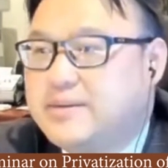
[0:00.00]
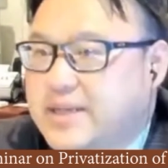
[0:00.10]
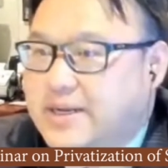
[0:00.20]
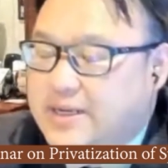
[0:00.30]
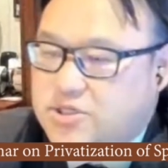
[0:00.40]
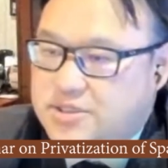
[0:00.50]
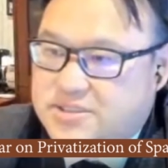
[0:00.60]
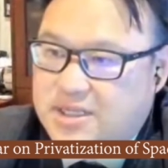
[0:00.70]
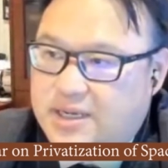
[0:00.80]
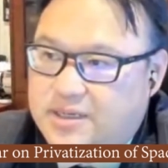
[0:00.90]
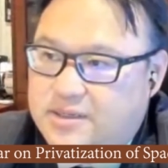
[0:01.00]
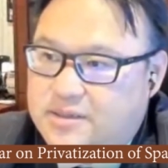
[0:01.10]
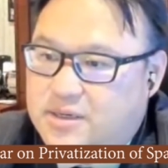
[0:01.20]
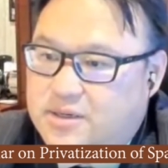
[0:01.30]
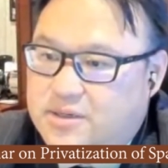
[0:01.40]
can I just say
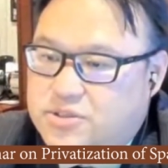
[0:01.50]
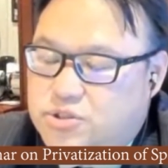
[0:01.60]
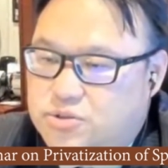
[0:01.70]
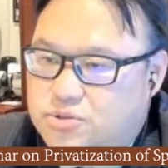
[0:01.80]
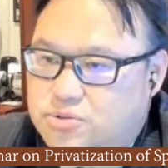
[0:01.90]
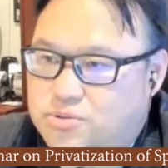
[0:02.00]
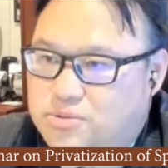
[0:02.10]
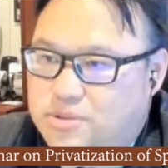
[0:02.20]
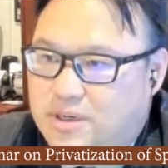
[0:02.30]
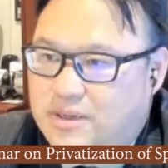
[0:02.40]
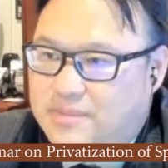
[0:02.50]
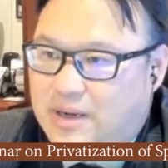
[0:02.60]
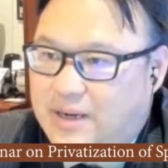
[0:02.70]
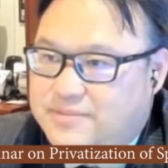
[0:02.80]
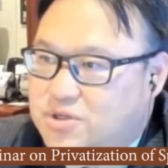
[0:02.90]
to
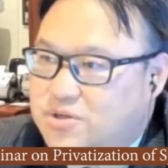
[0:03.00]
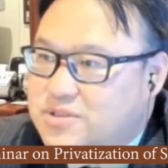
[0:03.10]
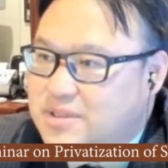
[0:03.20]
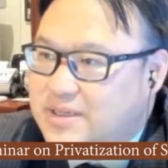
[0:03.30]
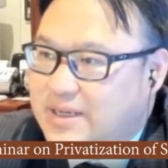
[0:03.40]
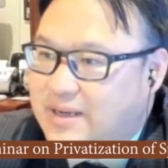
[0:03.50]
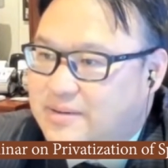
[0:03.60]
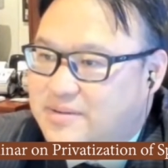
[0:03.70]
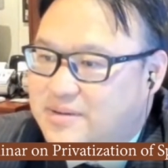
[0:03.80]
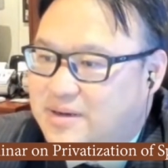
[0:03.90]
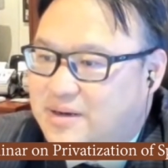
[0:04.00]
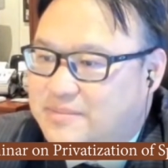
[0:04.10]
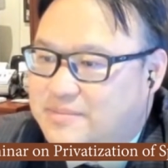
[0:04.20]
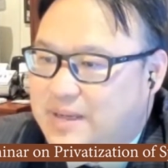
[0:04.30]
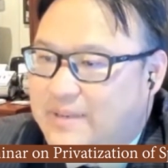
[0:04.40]
I'm certainly
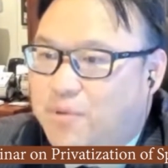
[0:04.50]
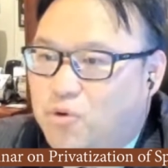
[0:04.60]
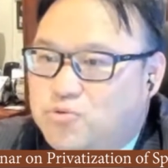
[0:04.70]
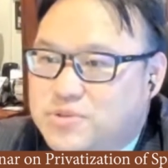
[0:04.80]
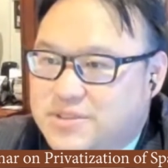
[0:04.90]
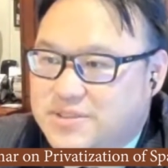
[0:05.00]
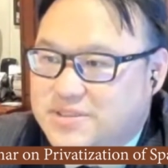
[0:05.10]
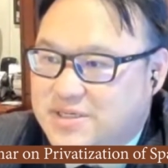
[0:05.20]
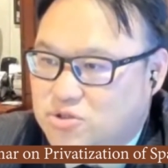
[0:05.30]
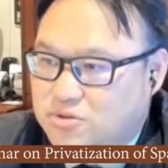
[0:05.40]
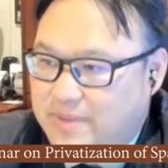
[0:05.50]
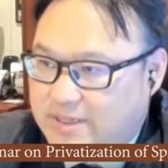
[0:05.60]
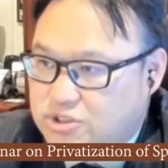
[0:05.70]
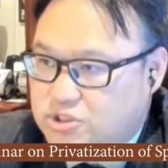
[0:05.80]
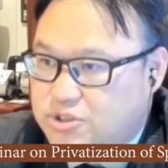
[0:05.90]
emboldened to see so
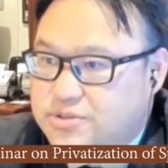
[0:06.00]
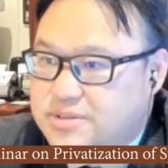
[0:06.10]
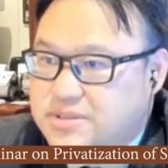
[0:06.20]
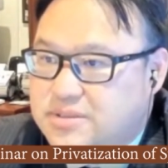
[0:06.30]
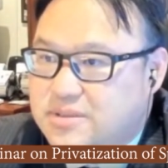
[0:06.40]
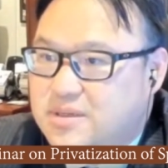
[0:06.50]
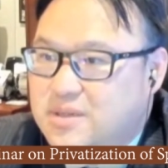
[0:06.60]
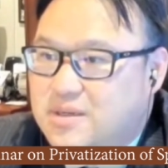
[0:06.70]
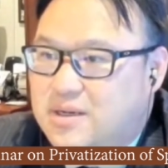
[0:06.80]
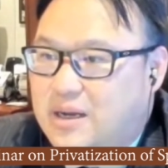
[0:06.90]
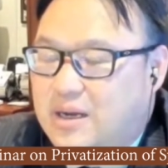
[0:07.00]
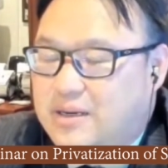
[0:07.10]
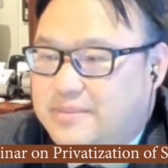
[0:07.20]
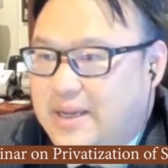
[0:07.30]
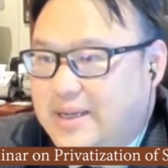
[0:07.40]
many students
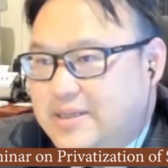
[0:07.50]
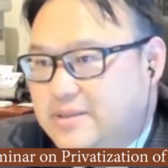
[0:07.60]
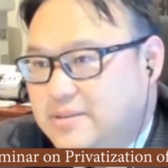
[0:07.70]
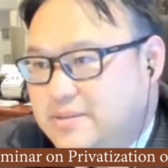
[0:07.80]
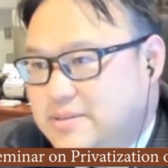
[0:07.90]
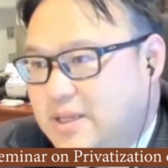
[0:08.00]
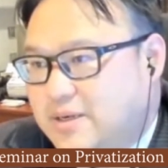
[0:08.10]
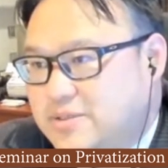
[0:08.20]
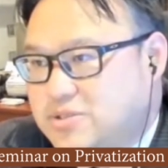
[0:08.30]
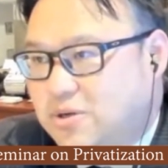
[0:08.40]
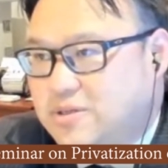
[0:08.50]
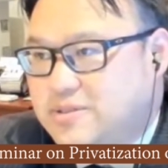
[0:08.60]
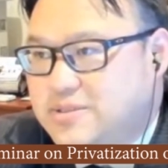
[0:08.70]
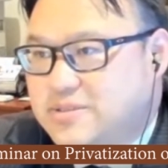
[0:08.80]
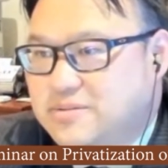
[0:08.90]
and young
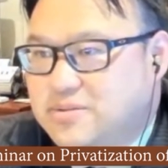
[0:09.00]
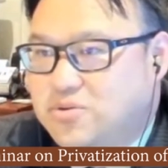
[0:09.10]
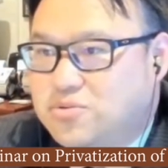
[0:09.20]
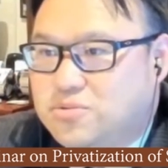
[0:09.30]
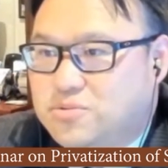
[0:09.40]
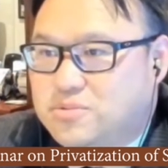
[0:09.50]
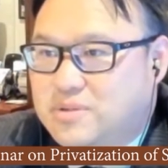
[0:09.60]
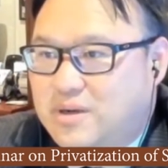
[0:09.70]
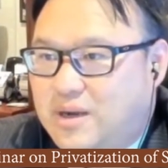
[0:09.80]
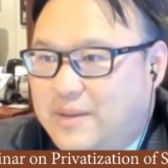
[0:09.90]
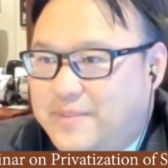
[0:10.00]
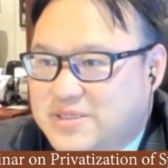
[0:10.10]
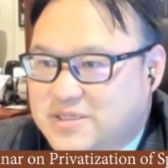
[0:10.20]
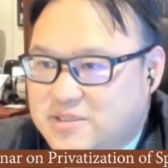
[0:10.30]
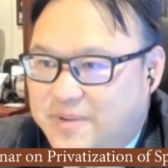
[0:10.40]
scholars who are
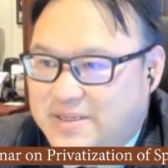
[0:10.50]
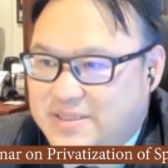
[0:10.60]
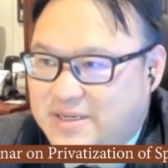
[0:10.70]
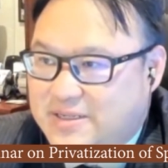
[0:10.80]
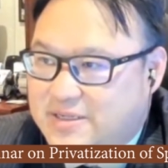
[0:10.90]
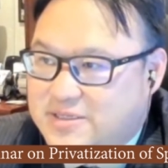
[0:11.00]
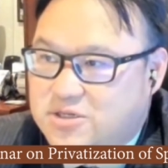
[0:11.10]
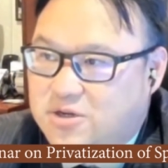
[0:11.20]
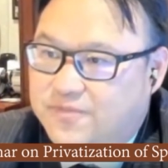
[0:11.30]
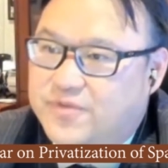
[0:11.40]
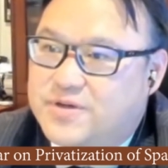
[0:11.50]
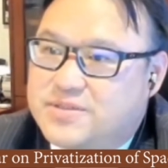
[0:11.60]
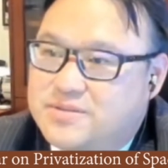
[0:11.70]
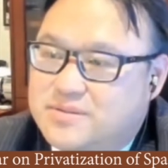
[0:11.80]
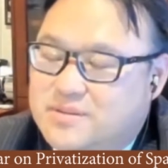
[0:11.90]
participating at this
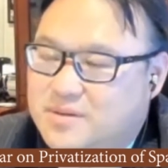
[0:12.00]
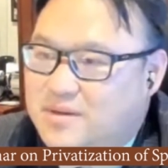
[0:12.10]
conference.